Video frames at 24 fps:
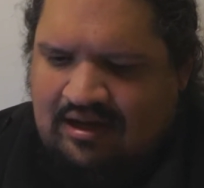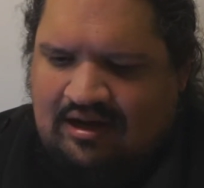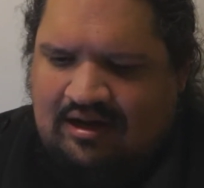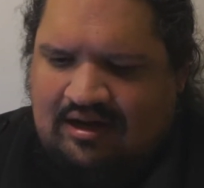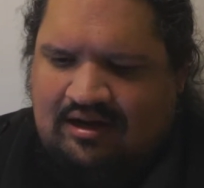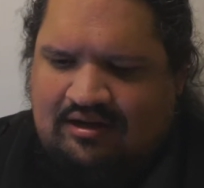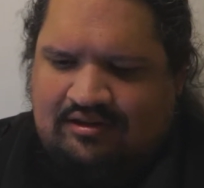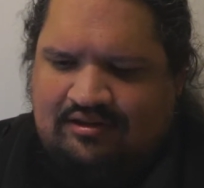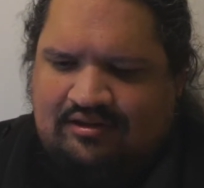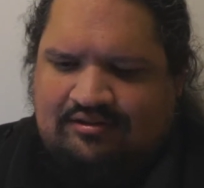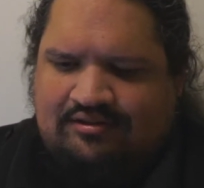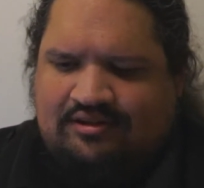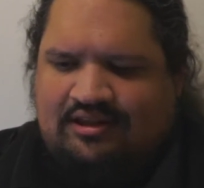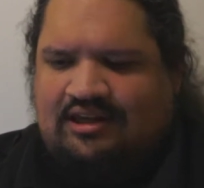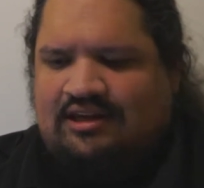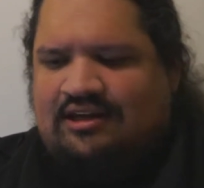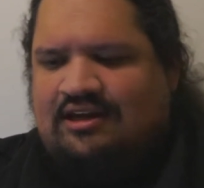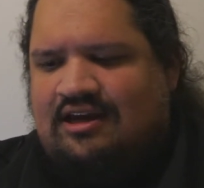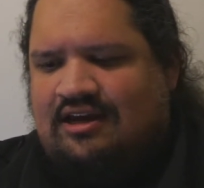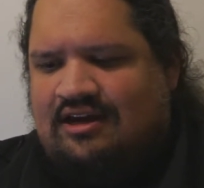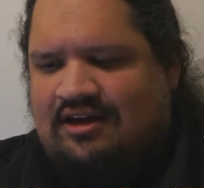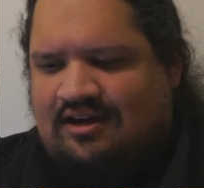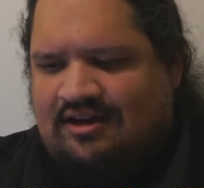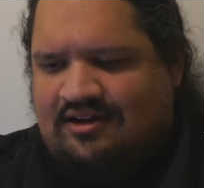The
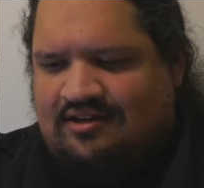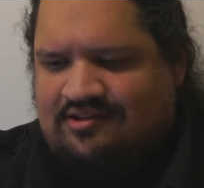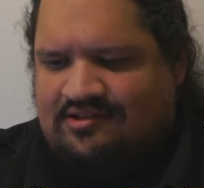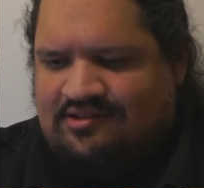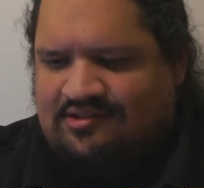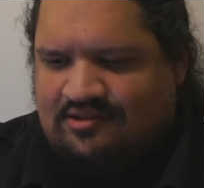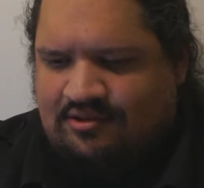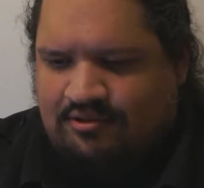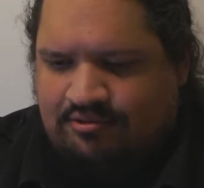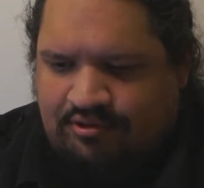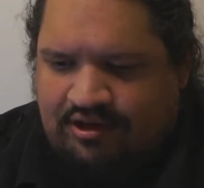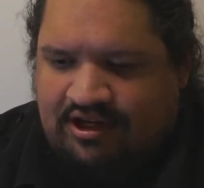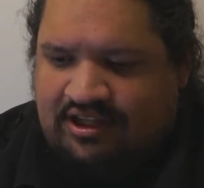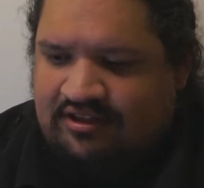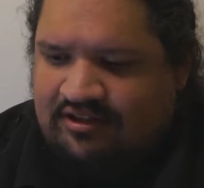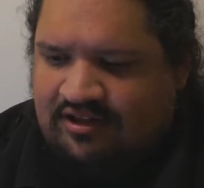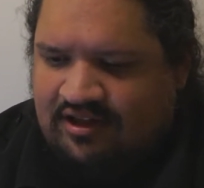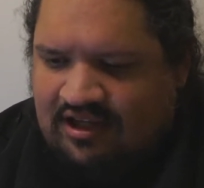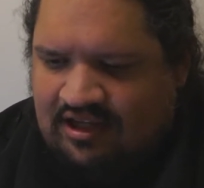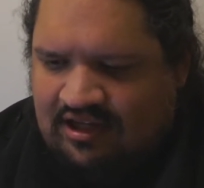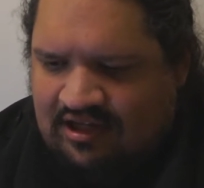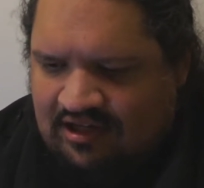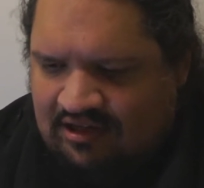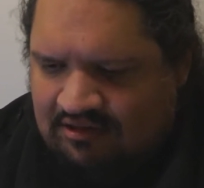thing has
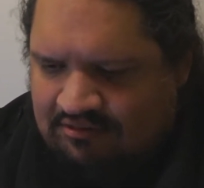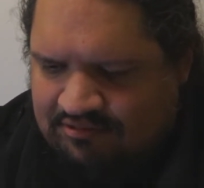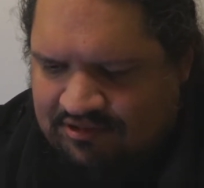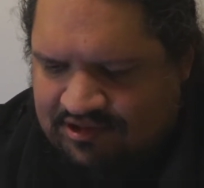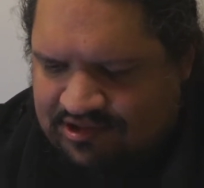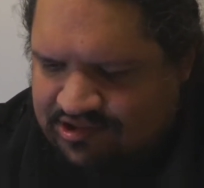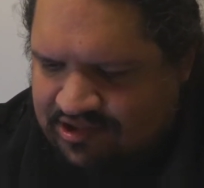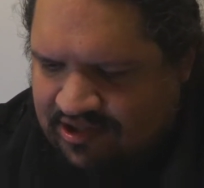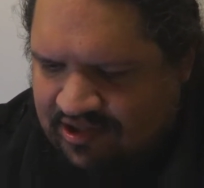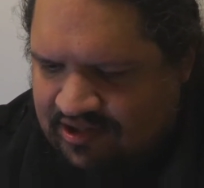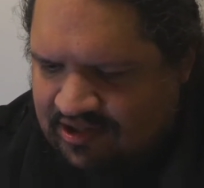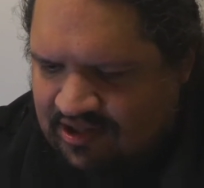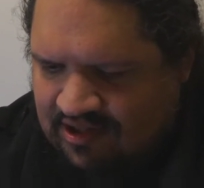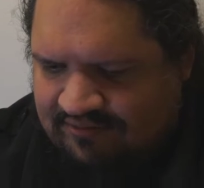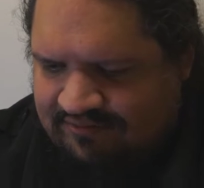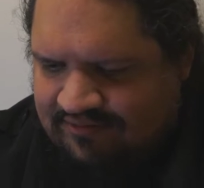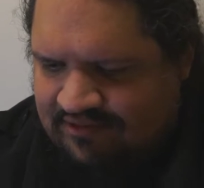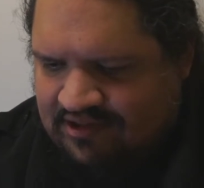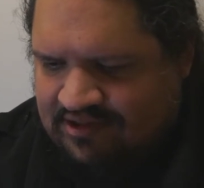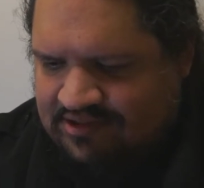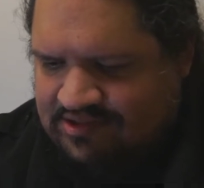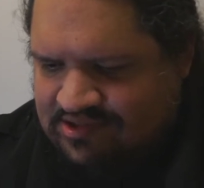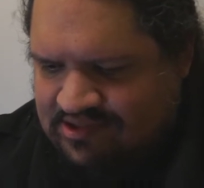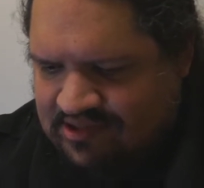green key, which I
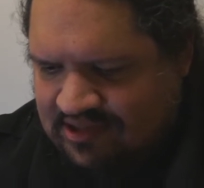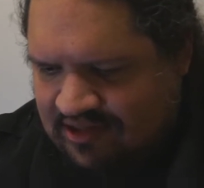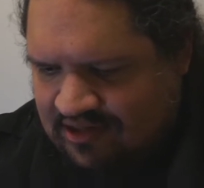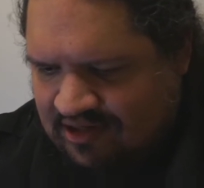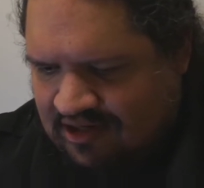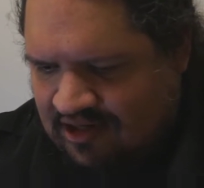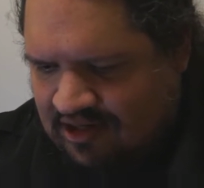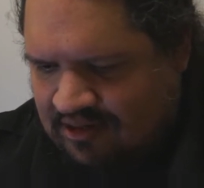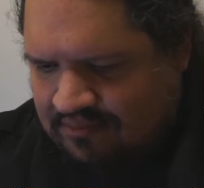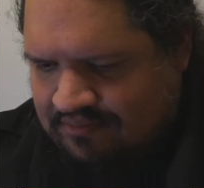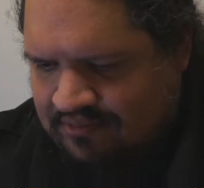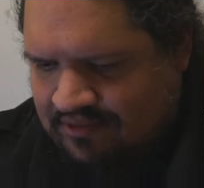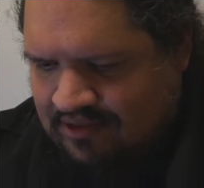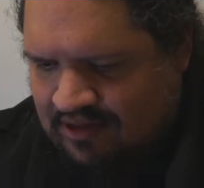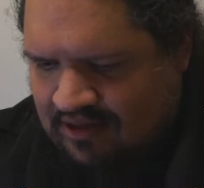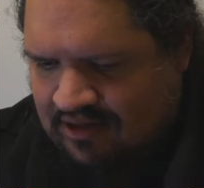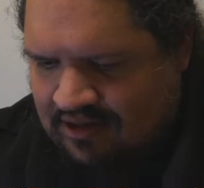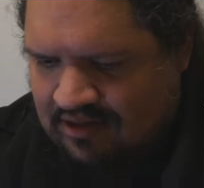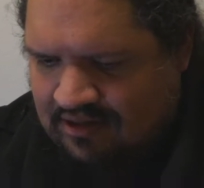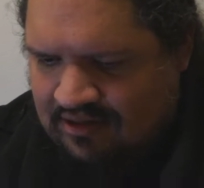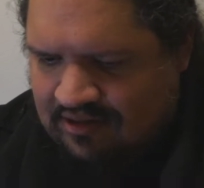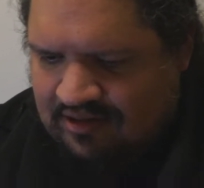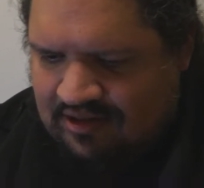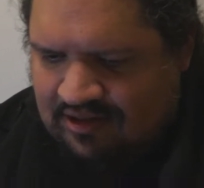have not set up.
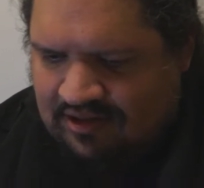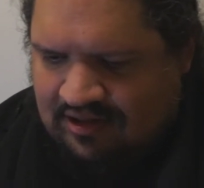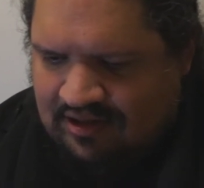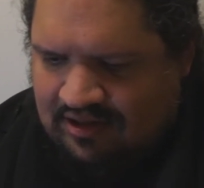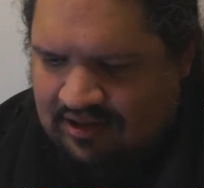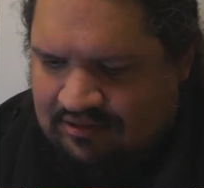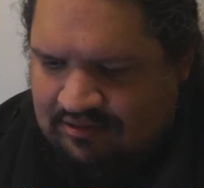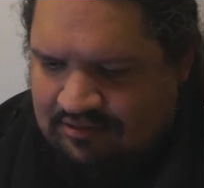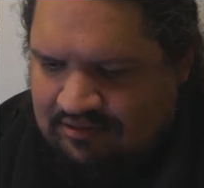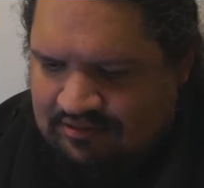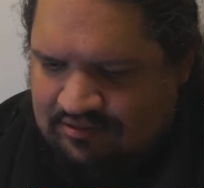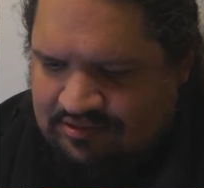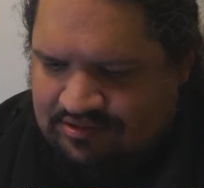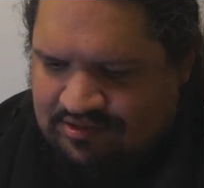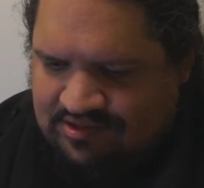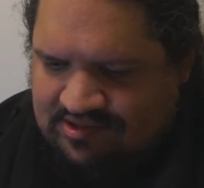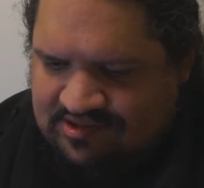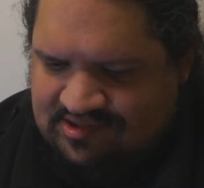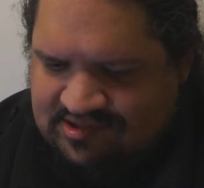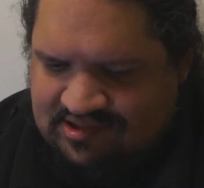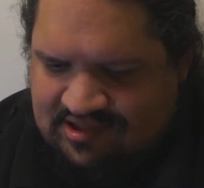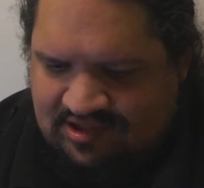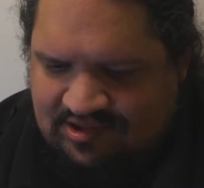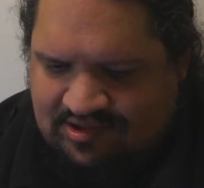It can do
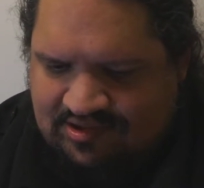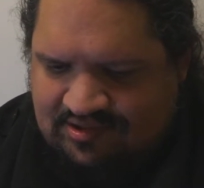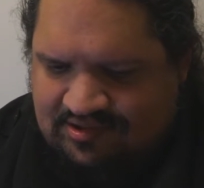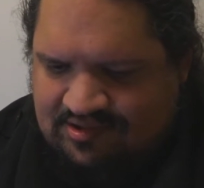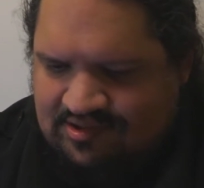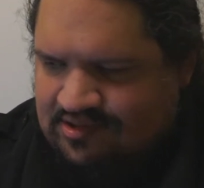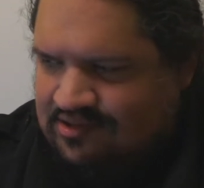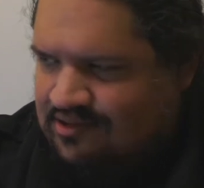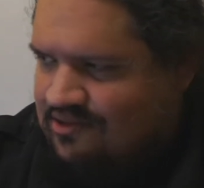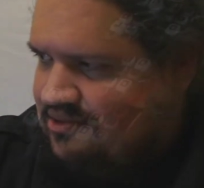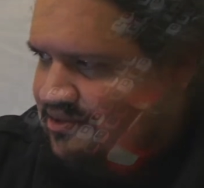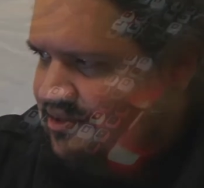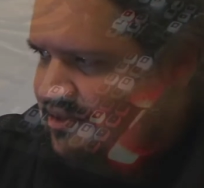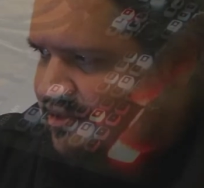transitions,